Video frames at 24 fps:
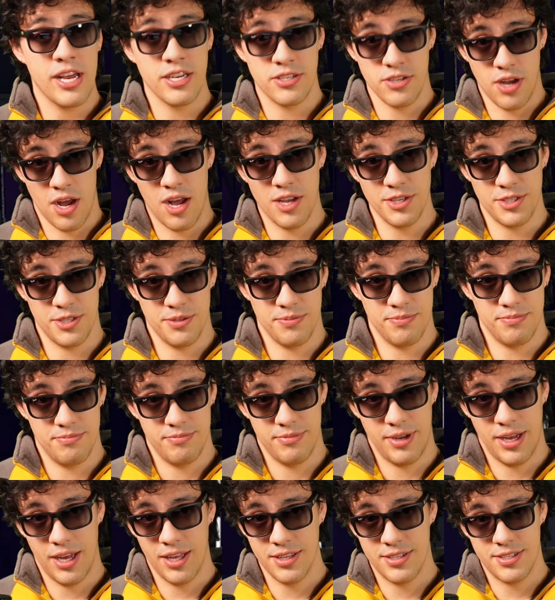is awesome.
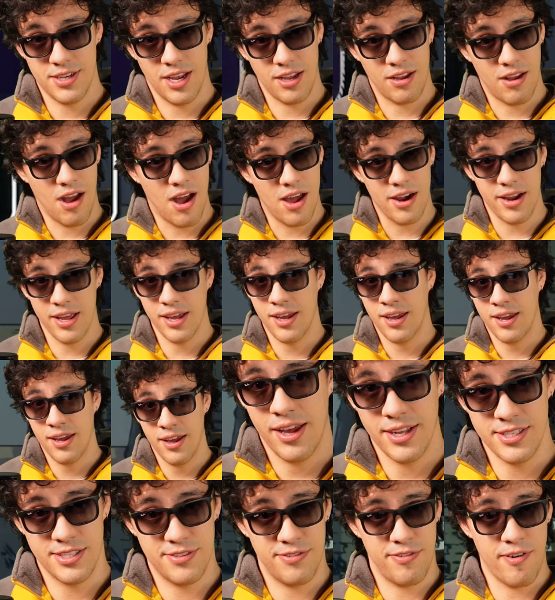It's iconic,
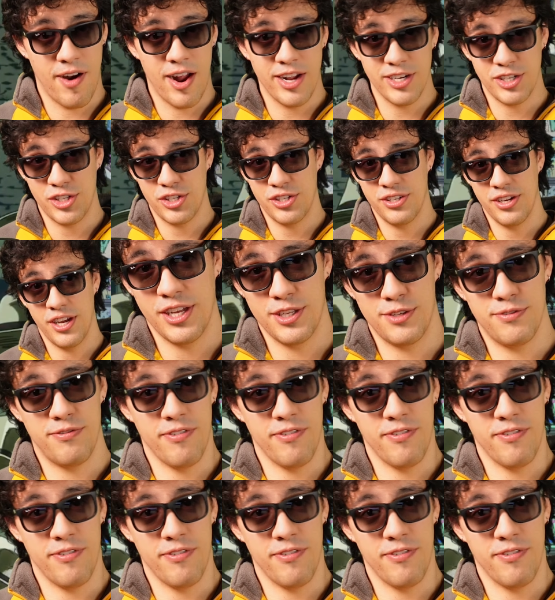it's fresh, it's